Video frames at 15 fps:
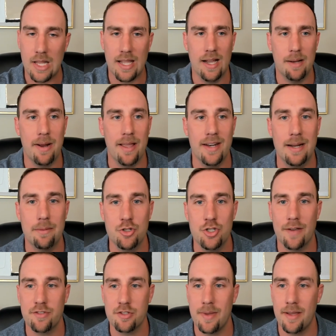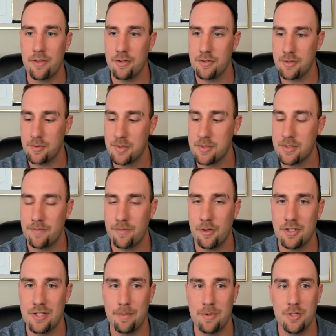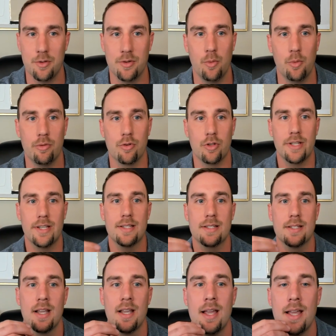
uh, by the name of Jeff Smethills, this was the first episode that we released.